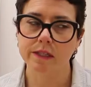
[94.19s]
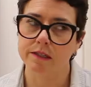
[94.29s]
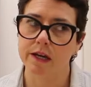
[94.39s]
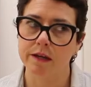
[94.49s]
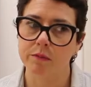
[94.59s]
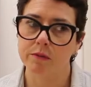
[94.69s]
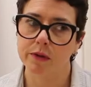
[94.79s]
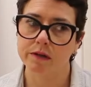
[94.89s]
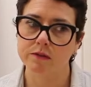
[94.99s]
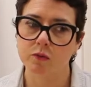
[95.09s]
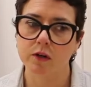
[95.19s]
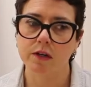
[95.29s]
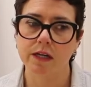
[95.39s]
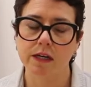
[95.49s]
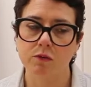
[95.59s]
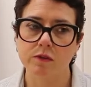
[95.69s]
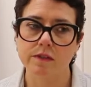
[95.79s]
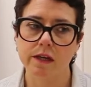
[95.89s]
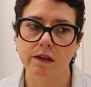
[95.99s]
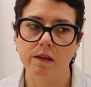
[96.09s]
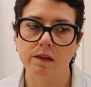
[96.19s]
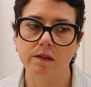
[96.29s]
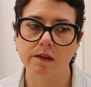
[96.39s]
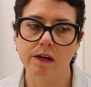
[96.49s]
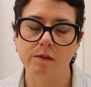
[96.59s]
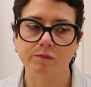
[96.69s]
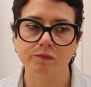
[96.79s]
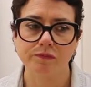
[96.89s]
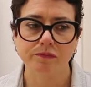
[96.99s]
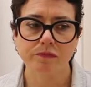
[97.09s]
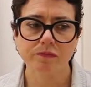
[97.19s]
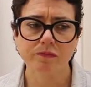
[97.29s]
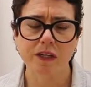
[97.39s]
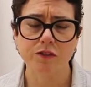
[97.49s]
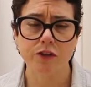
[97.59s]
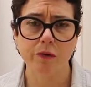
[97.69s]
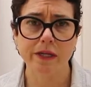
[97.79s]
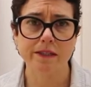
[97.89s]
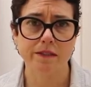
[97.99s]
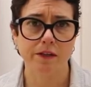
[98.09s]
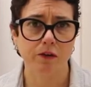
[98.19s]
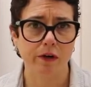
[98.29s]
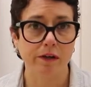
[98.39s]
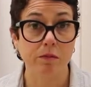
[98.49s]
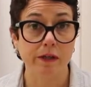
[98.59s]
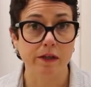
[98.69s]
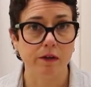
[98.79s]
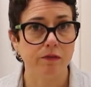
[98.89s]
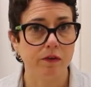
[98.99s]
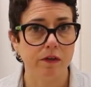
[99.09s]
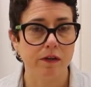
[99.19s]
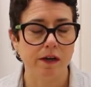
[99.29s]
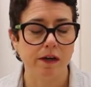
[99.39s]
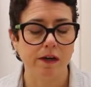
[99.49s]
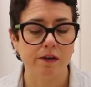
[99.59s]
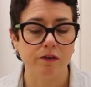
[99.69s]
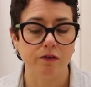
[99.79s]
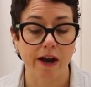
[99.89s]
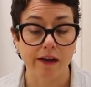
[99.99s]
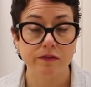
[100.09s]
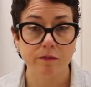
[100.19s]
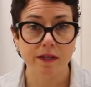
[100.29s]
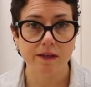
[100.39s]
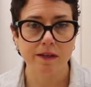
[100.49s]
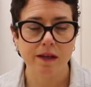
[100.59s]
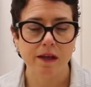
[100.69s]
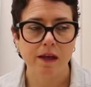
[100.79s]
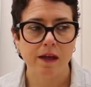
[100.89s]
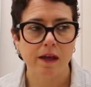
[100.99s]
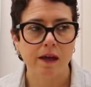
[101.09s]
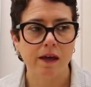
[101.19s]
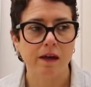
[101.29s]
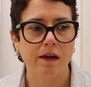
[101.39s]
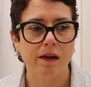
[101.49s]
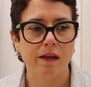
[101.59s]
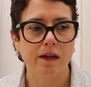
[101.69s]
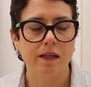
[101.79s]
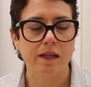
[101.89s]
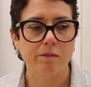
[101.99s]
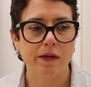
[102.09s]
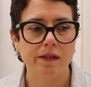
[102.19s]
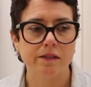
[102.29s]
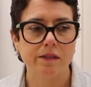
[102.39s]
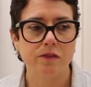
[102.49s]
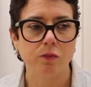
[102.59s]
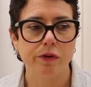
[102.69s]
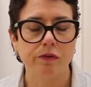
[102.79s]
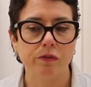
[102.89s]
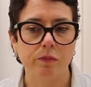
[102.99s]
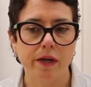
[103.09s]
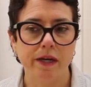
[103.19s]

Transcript: say a tiny bit about his work. I will say that um, Joey is an incredibly gifted uh, draftsman. Uh, and he makes these wonderful